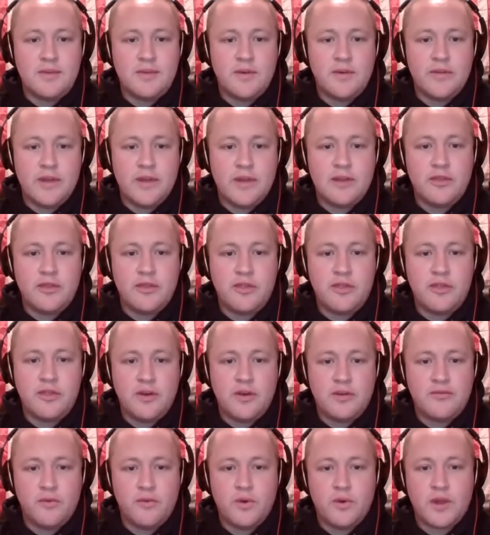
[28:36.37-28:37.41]
He only had
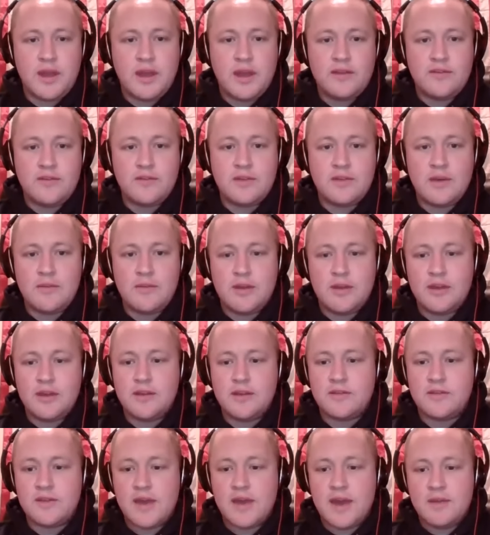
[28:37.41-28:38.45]
34 catches coming into
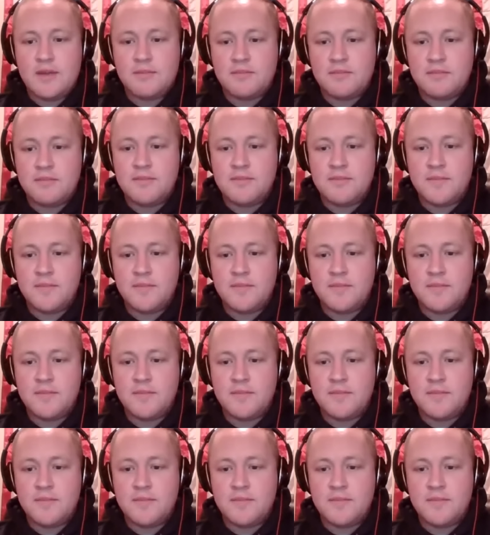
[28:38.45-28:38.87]
this game.